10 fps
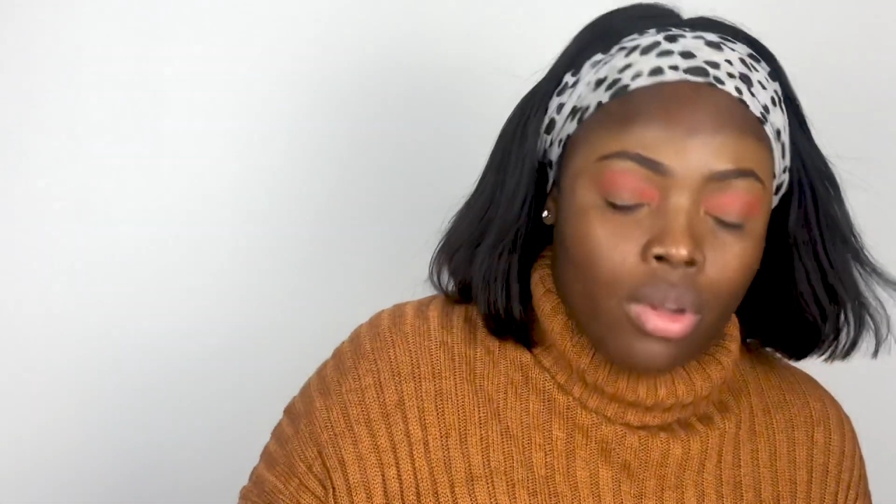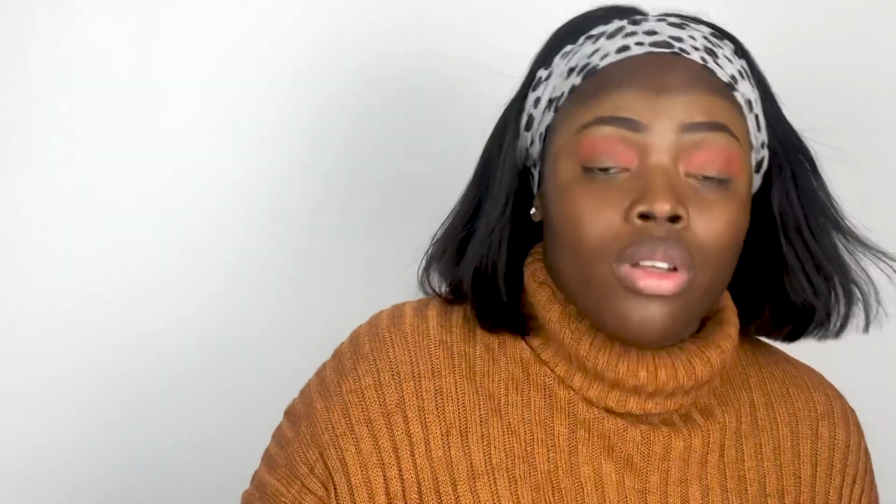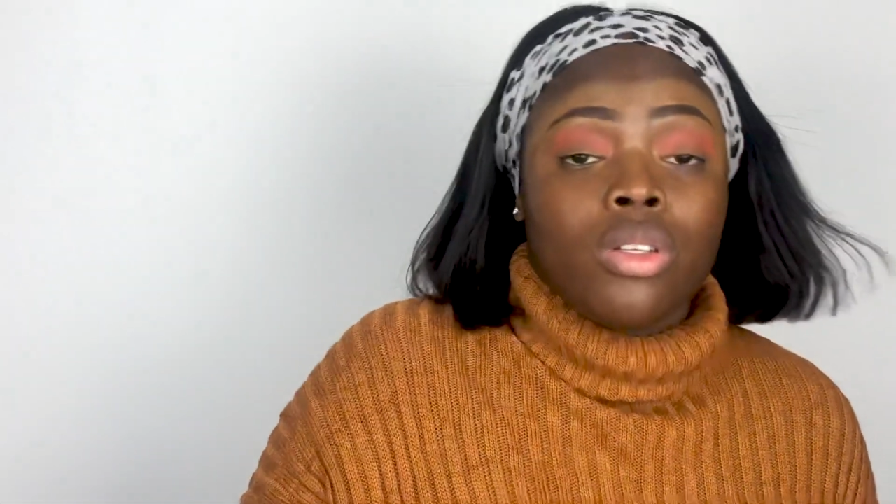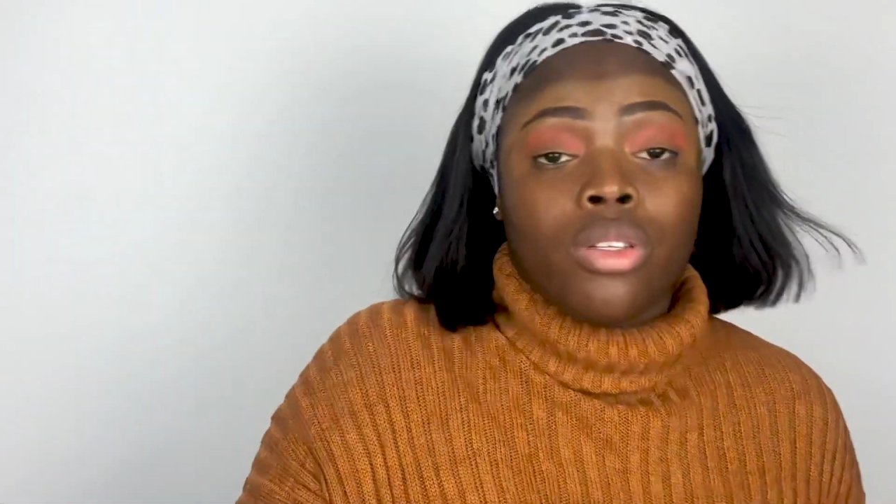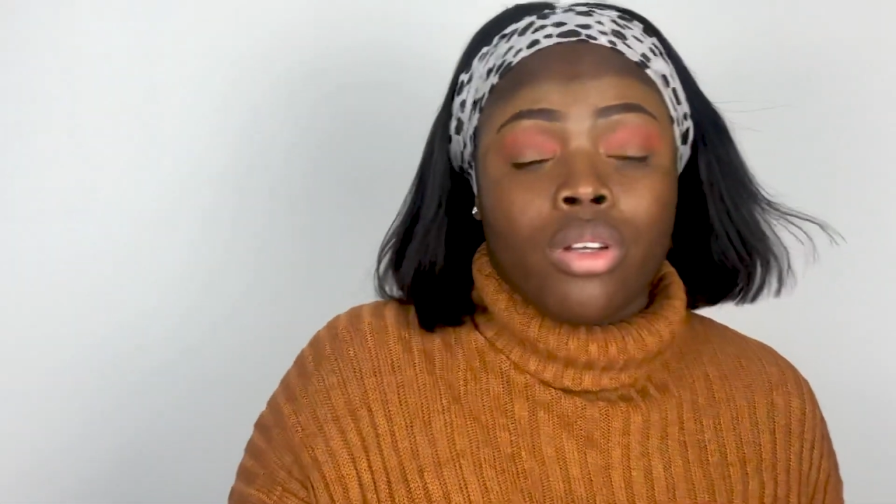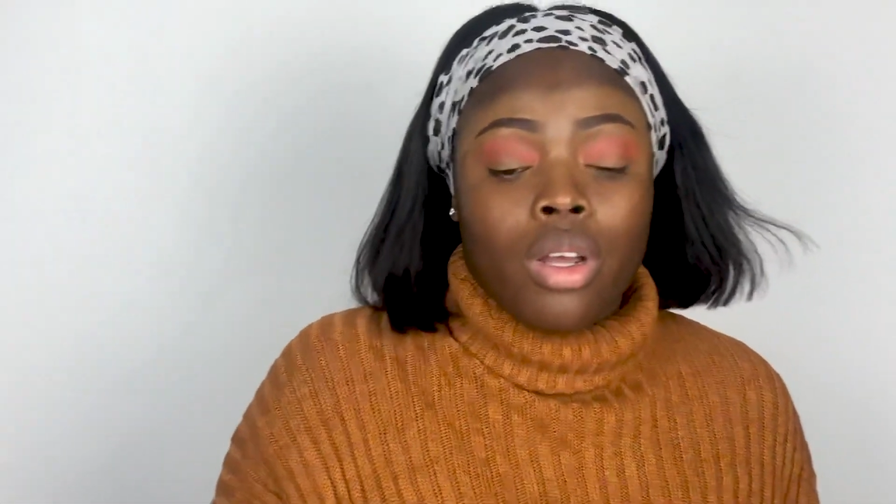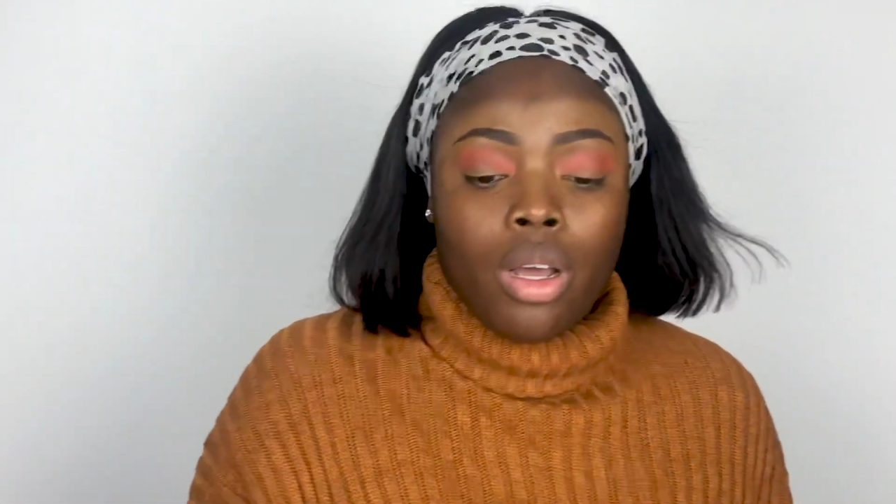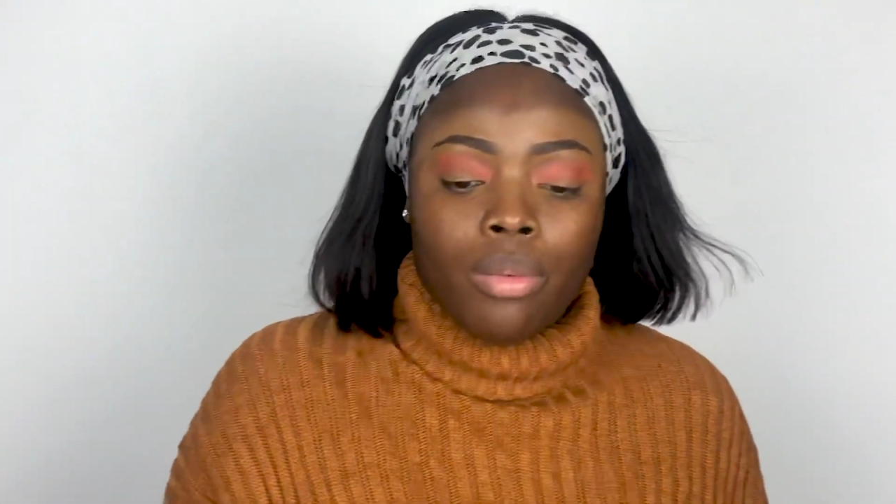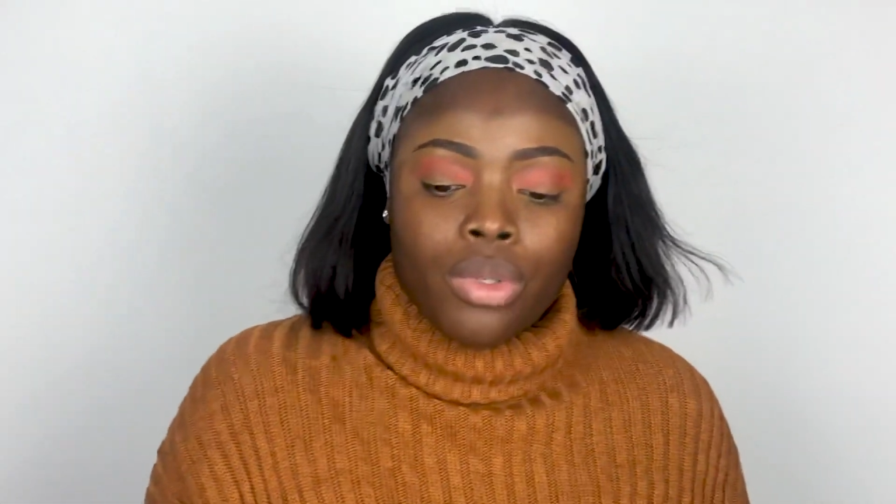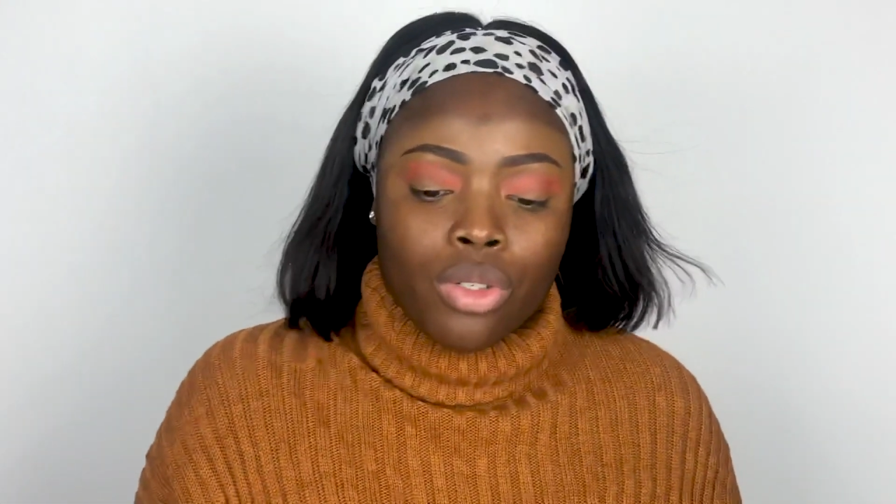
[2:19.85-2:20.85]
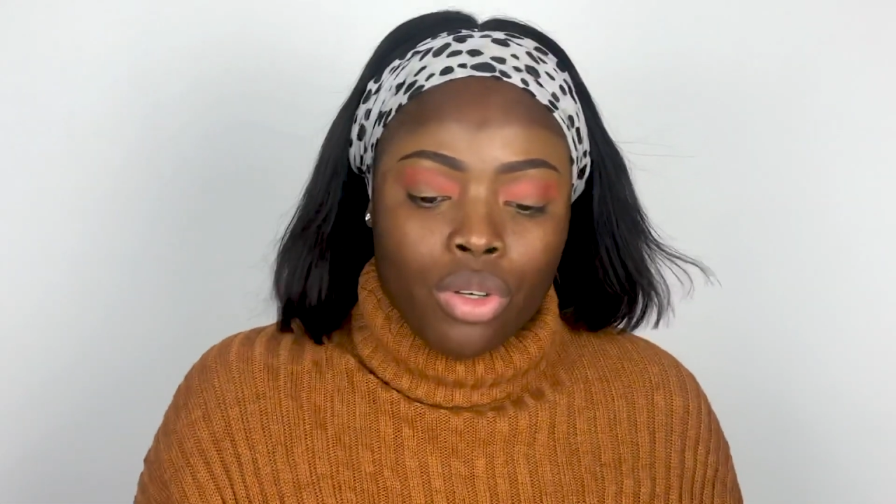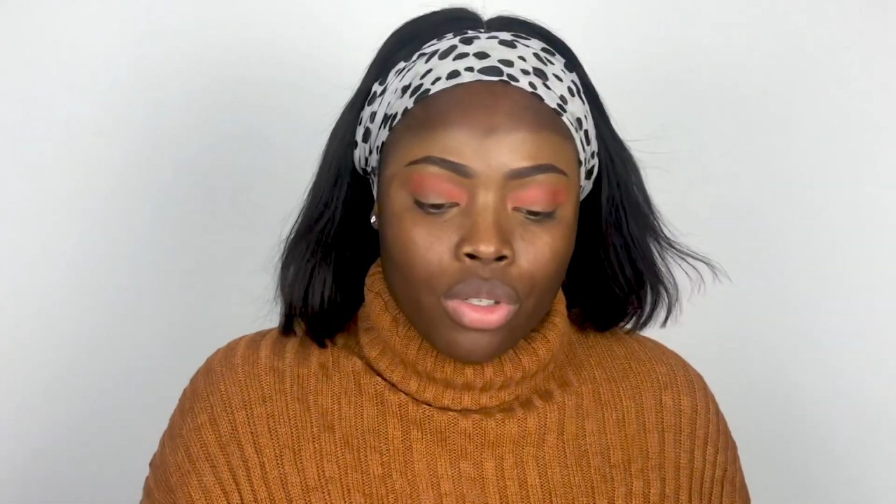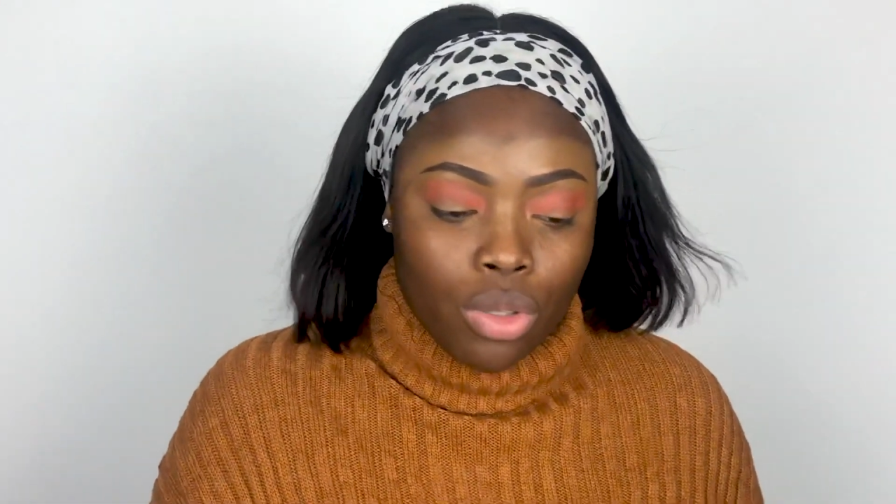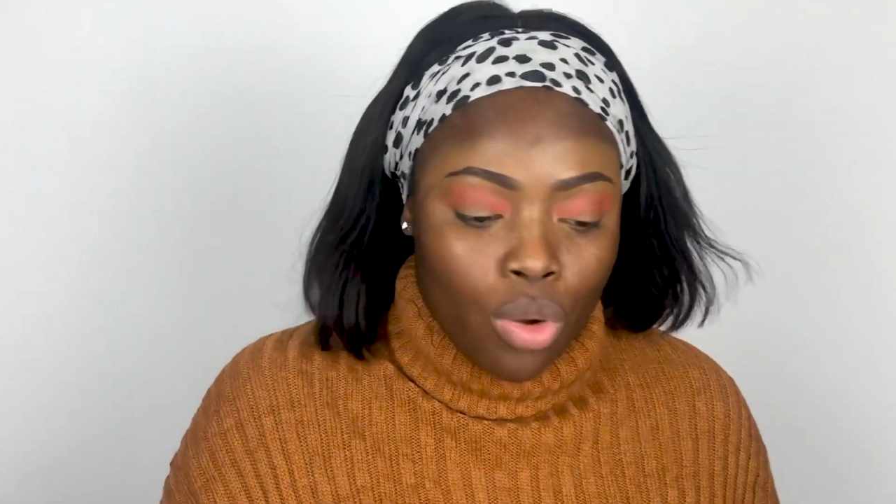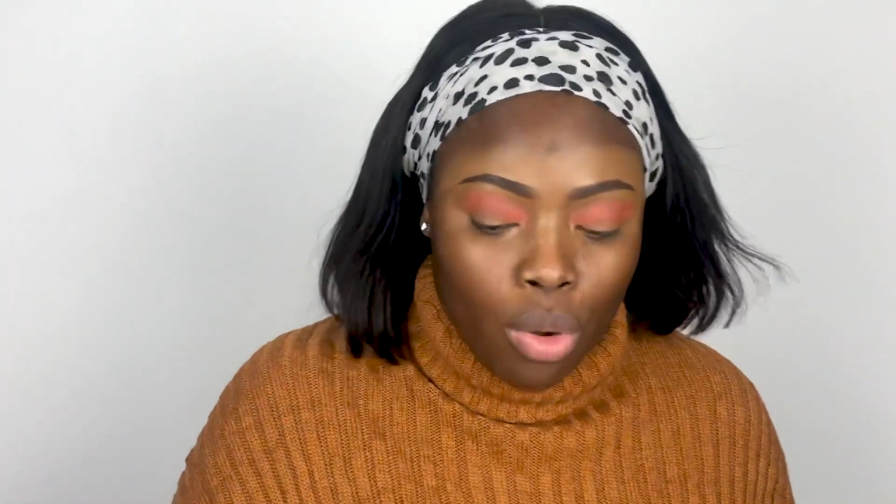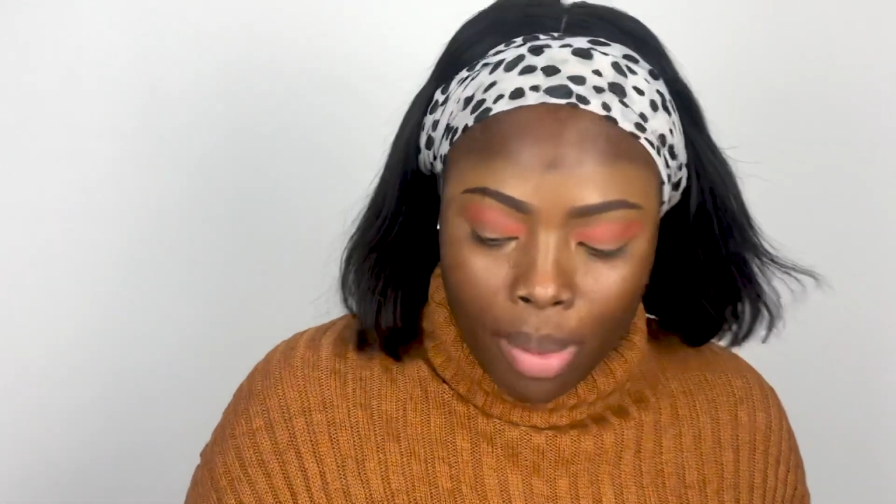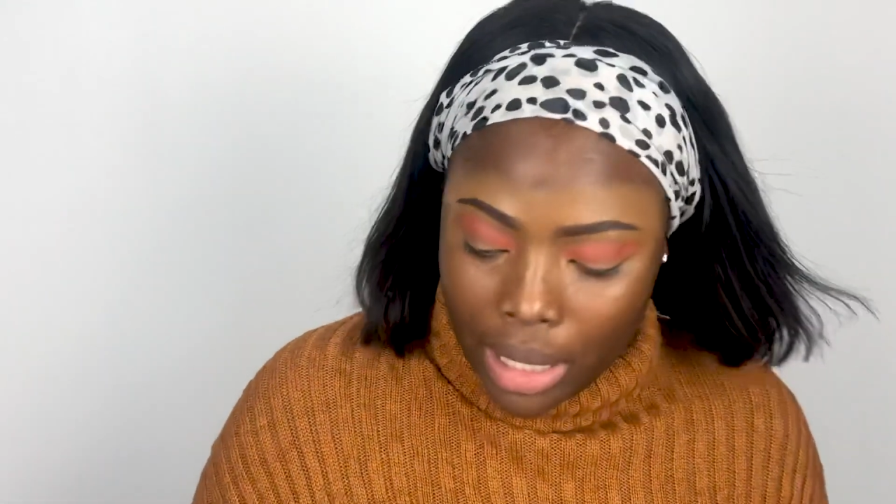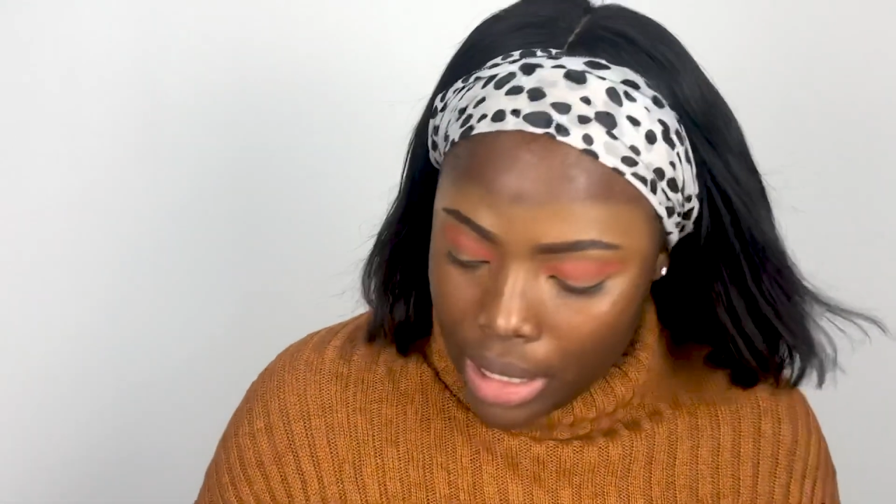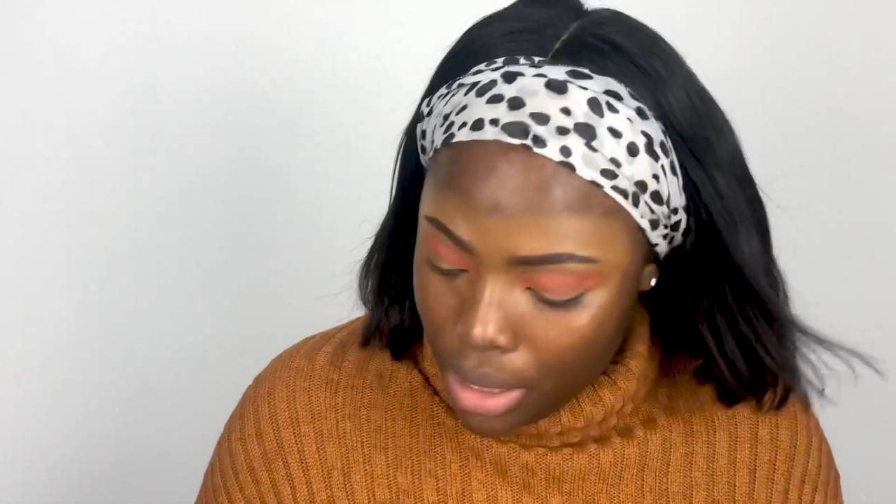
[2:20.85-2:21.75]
So now I'm just going to go back